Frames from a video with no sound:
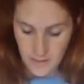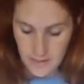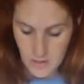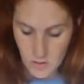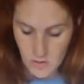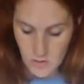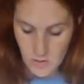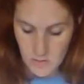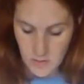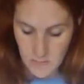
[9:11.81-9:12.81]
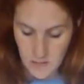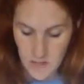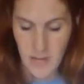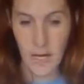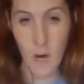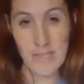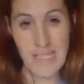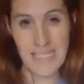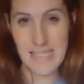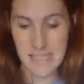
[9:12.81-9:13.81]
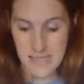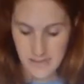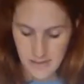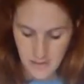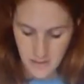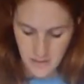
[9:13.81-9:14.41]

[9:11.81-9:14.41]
Okay, so it's just going to make like almost like C's.